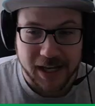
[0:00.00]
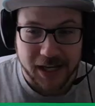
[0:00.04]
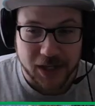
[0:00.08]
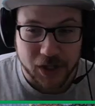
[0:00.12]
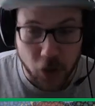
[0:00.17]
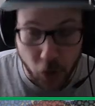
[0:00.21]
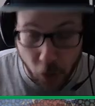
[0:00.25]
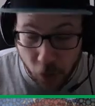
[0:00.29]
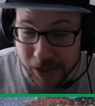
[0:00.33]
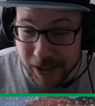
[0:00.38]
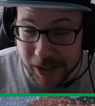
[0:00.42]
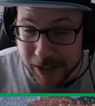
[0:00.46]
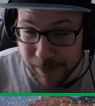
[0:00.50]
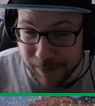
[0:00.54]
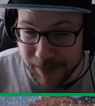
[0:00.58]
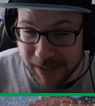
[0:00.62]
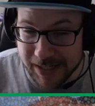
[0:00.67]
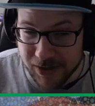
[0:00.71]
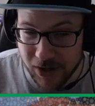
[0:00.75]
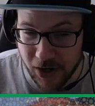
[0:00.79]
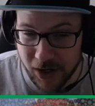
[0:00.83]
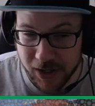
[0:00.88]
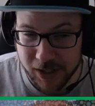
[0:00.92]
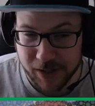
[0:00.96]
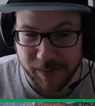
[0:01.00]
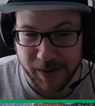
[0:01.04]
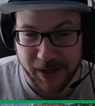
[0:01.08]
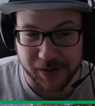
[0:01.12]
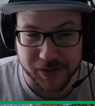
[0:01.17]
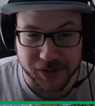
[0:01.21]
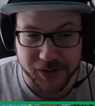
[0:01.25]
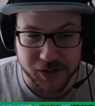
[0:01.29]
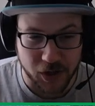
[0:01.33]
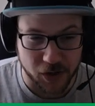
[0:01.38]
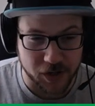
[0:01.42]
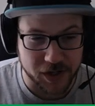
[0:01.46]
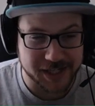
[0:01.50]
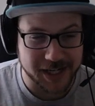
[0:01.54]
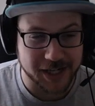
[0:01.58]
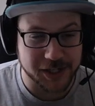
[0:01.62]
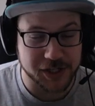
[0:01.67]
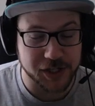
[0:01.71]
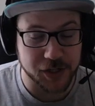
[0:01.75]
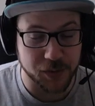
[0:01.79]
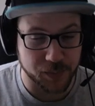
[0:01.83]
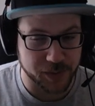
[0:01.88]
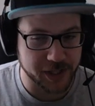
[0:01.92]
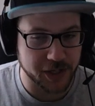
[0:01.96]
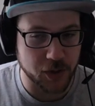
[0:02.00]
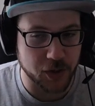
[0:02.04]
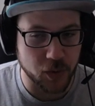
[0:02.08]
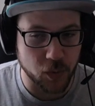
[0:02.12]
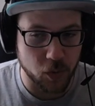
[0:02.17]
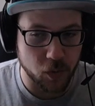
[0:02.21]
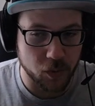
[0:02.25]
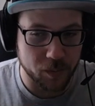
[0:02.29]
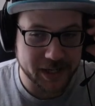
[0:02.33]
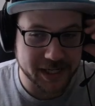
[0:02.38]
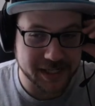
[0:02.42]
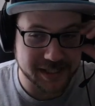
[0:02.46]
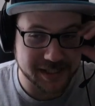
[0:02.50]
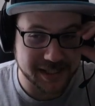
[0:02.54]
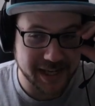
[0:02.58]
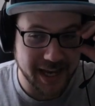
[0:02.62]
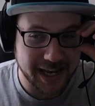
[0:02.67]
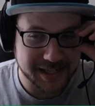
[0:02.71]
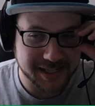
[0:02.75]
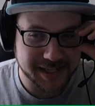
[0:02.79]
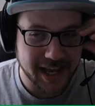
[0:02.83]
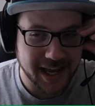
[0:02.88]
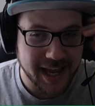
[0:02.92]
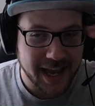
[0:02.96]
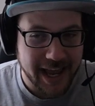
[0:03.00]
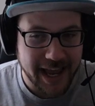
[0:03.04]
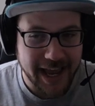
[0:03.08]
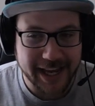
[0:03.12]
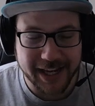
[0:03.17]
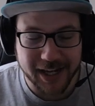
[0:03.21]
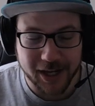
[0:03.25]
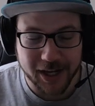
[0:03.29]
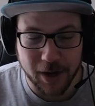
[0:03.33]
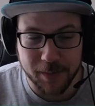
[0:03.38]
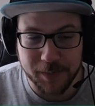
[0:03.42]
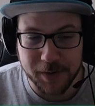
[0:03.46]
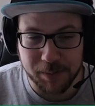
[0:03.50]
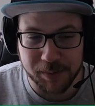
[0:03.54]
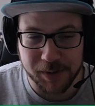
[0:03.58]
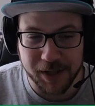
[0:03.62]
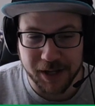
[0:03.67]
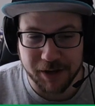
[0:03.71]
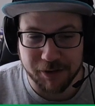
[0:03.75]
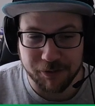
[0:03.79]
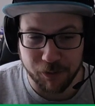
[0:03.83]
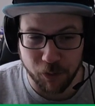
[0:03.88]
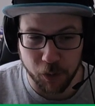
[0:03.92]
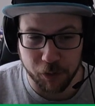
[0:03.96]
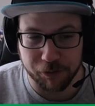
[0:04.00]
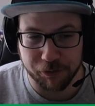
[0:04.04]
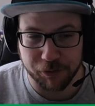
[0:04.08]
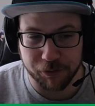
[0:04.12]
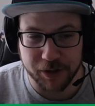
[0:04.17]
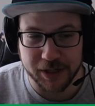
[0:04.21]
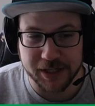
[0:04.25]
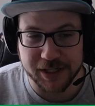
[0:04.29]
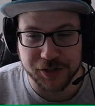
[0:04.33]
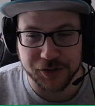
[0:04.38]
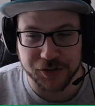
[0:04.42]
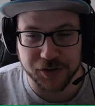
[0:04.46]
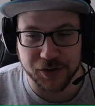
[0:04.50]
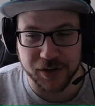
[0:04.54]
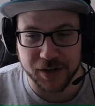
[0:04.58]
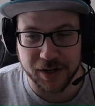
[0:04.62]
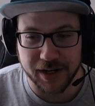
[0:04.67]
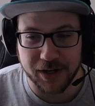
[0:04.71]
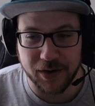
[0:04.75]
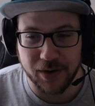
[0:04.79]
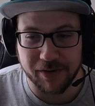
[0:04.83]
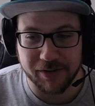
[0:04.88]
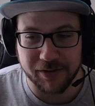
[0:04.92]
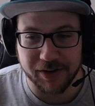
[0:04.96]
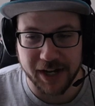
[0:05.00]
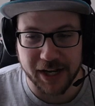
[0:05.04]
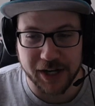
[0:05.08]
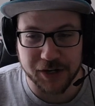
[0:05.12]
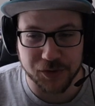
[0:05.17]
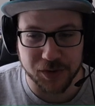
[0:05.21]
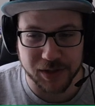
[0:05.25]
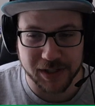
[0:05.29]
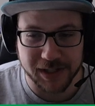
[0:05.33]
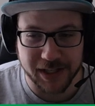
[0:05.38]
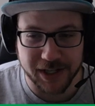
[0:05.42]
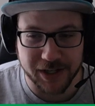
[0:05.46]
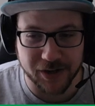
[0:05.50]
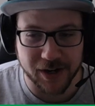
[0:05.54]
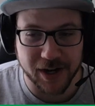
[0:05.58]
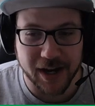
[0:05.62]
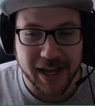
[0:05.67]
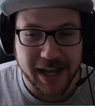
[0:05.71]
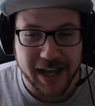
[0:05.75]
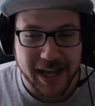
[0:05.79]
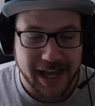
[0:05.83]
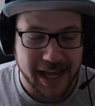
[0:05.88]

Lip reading: Card isn't being talked about. This card is actually really cool because yes, it can come into play for free since you have an Android leader.